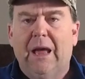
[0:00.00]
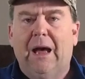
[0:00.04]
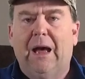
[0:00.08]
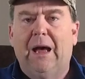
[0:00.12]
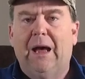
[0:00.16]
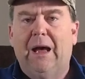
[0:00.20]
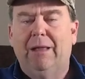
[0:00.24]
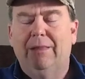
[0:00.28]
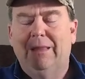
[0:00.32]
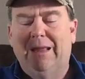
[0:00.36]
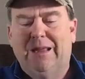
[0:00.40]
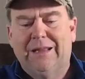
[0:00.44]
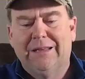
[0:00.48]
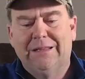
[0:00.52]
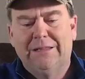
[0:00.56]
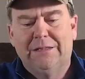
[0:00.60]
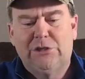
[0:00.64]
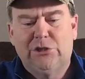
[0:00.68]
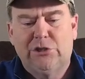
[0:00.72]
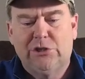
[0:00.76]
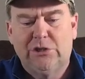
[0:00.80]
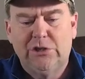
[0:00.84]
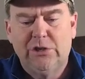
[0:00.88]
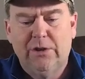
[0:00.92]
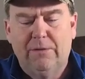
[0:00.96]
Uh, they
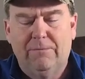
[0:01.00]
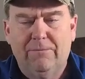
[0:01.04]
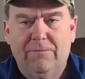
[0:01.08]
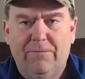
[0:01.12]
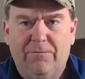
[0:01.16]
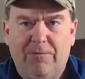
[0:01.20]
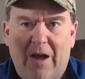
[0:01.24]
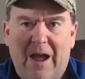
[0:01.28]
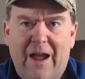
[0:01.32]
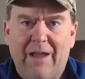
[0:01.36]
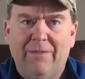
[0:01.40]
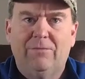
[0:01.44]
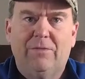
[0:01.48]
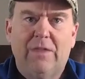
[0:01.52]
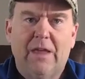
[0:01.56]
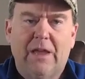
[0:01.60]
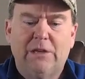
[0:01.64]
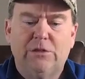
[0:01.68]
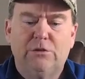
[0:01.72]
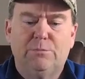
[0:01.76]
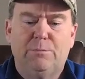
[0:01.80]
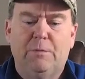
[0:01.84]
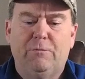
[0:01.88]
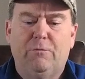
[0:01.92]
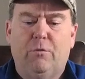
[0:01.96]
can find
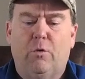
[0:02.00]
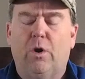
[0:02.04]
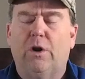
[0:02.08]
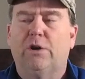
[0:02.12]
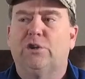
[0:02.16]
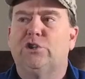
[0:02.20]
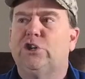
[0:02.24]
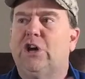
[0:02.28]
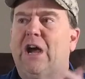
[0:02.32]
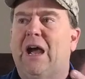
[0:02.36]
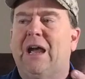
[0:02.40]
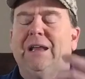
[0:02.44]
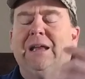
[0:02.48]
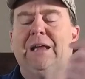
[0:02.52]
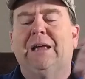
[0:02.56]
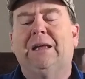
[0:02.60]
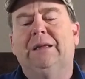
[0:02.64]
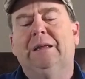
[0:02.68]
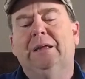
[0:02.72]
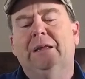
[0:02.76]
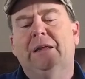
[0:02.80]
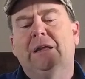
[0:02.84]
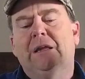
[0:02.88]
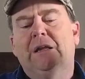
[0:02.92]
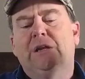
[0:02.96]
things before
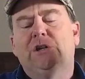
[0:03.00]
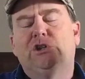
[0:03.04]
China.